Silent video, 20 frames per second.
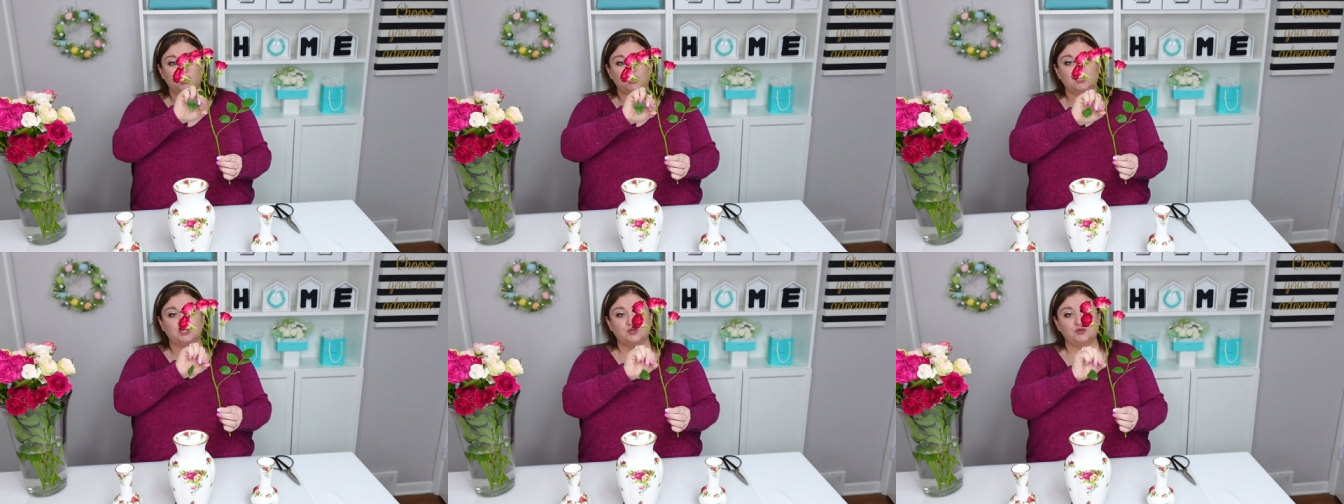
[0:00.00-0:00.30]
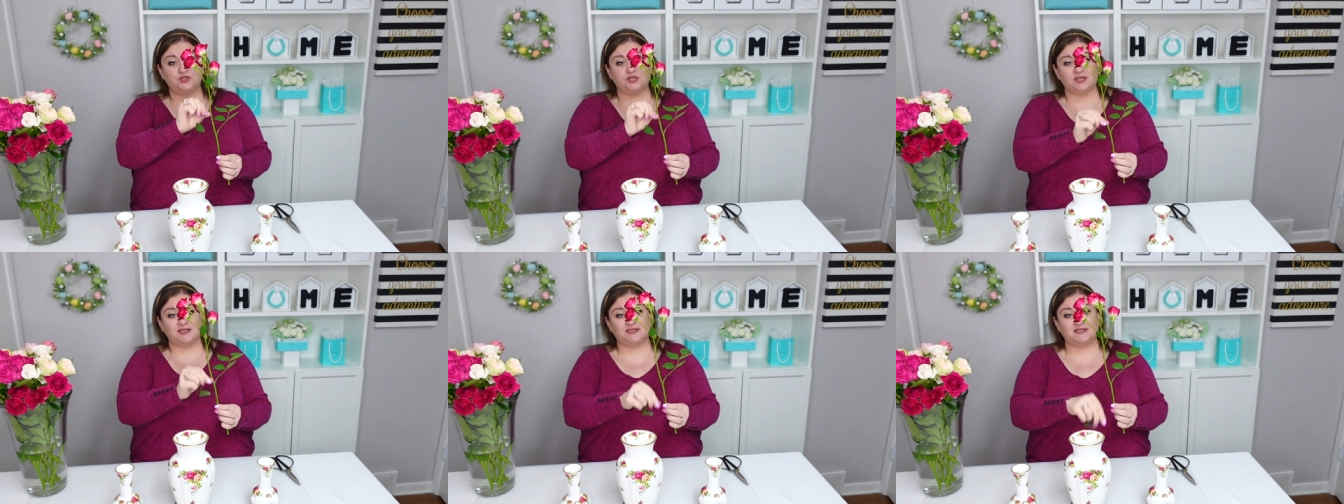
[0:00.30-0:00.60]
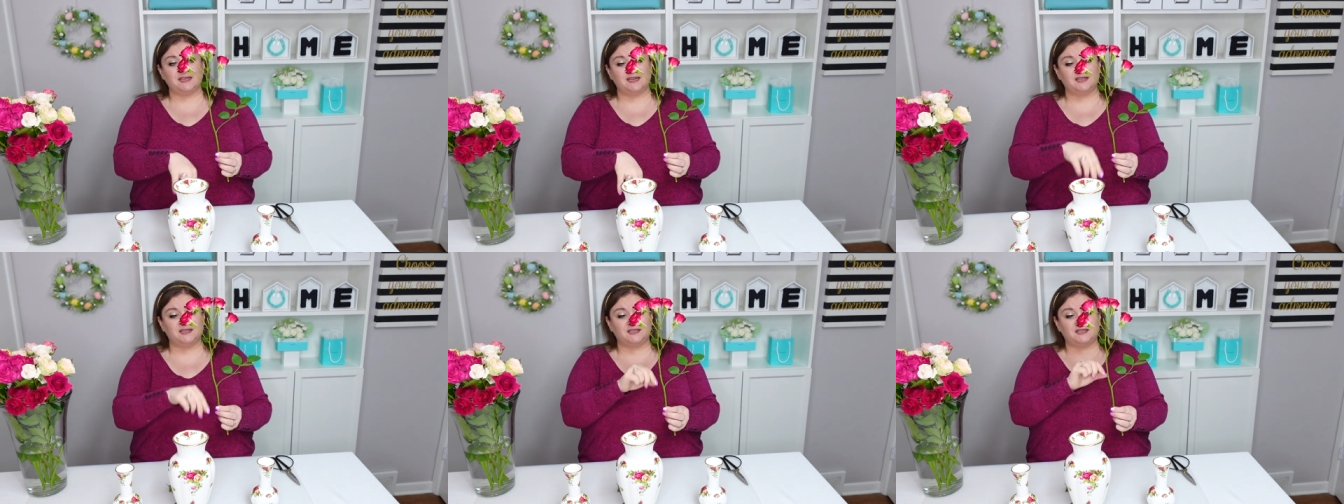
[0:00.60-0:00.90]
So
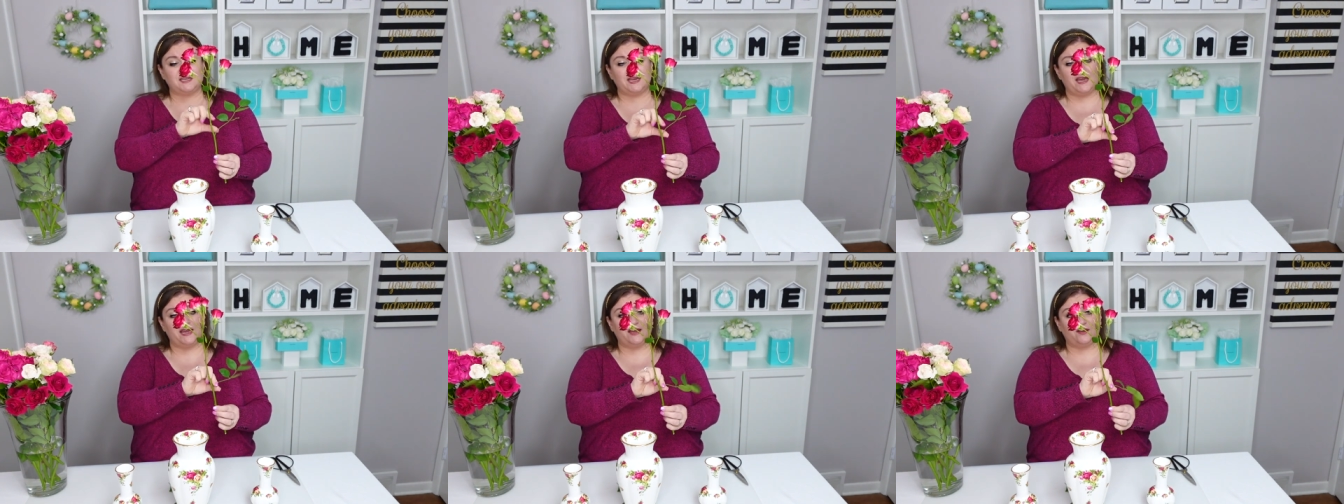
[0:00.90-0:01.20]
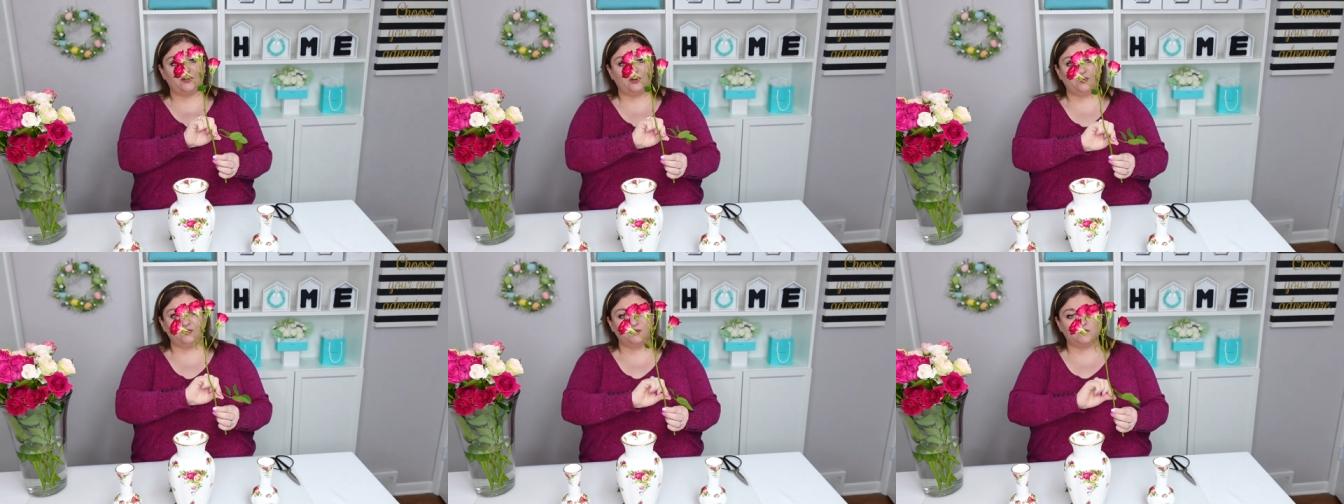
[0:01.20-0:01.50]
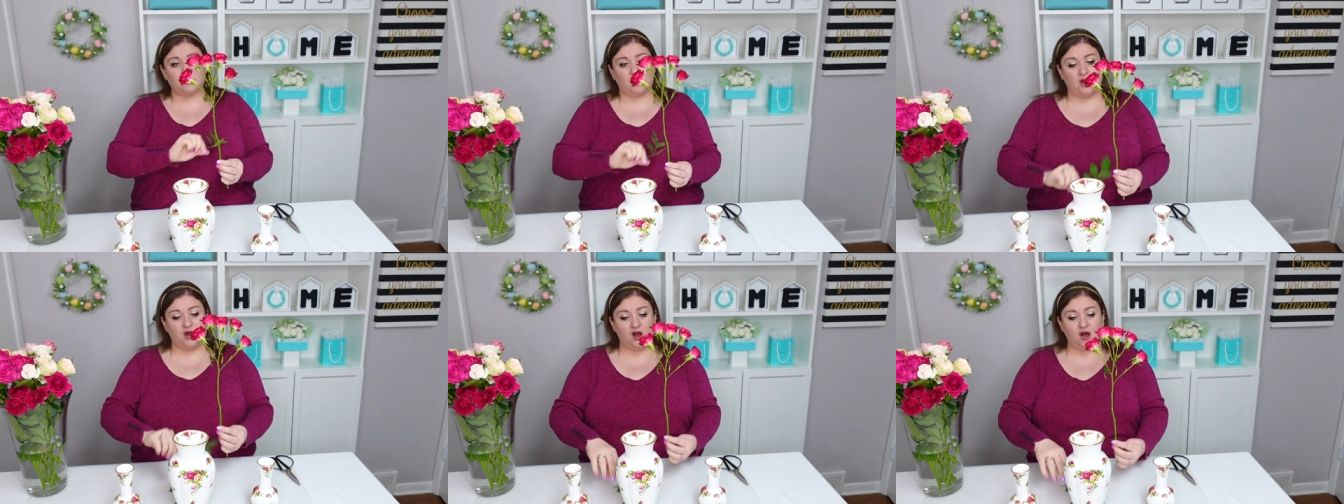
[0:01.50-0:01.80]
just take
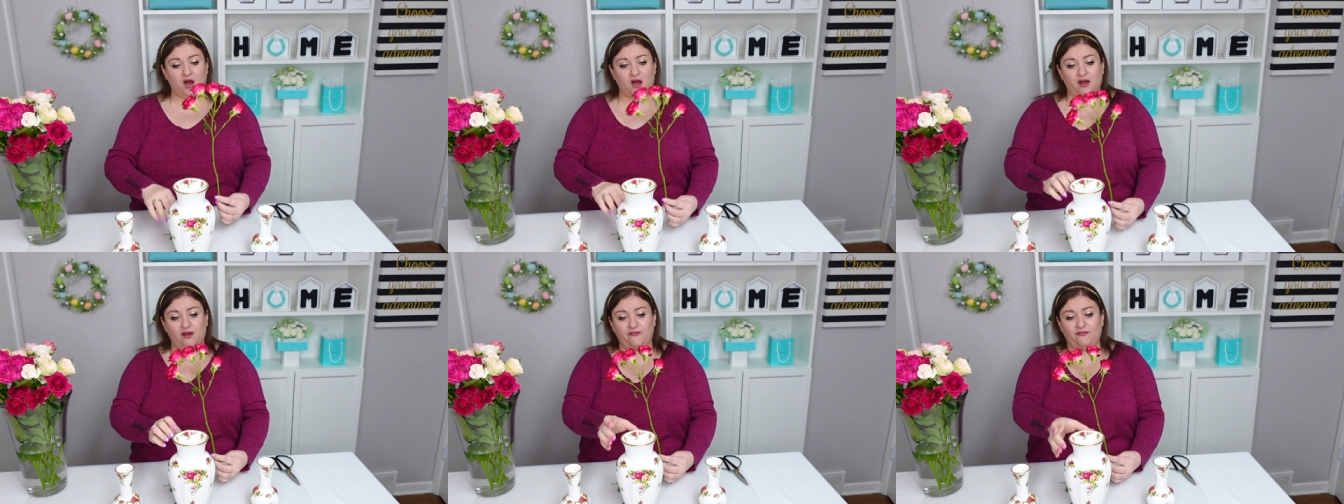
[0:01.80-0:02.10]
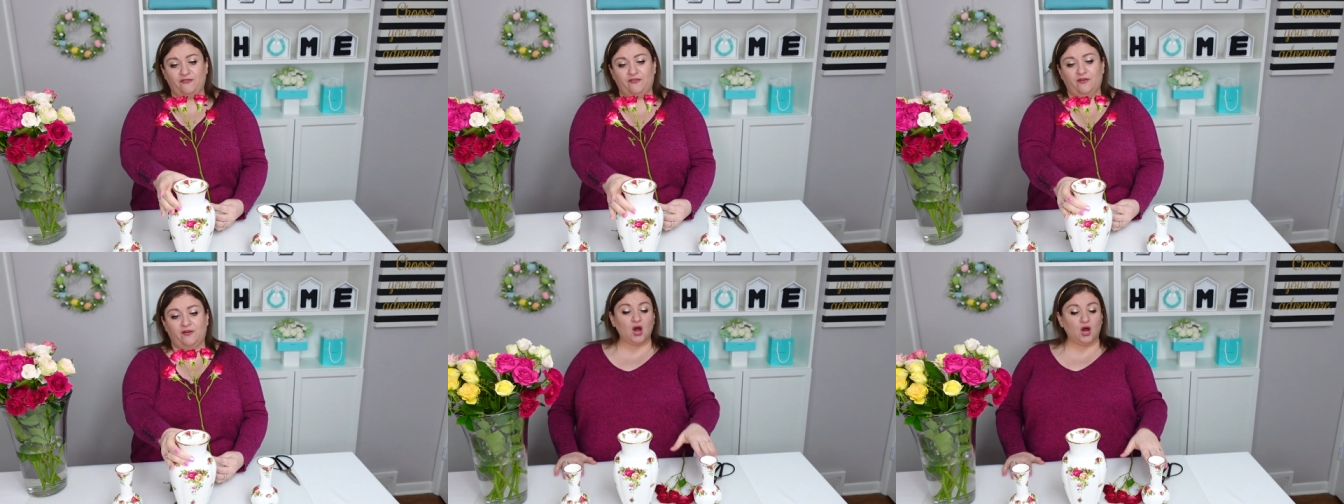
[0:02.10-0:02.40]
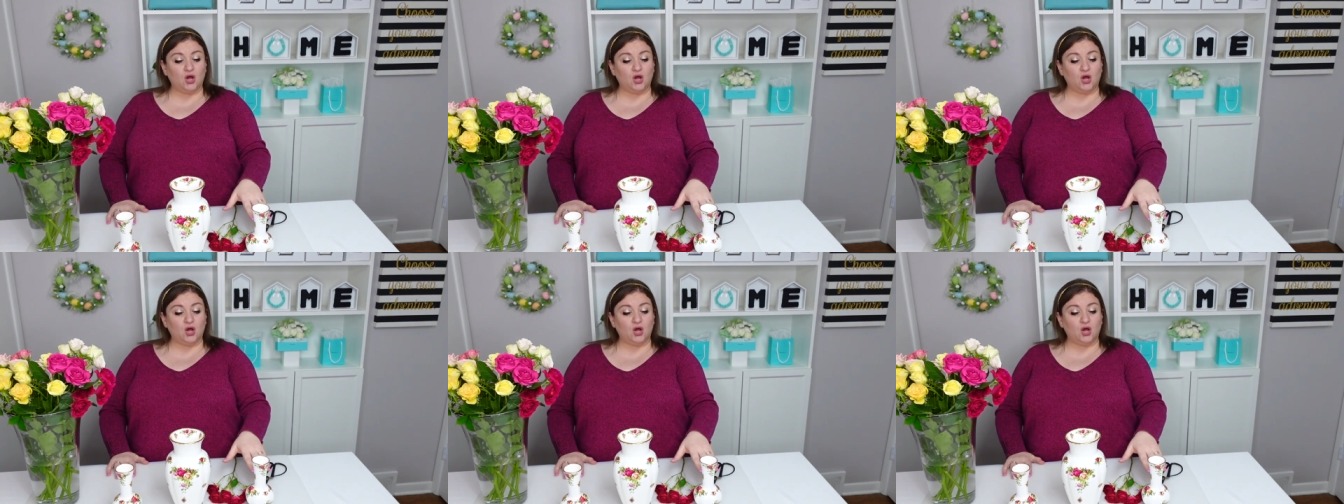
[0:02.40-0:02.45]
those off.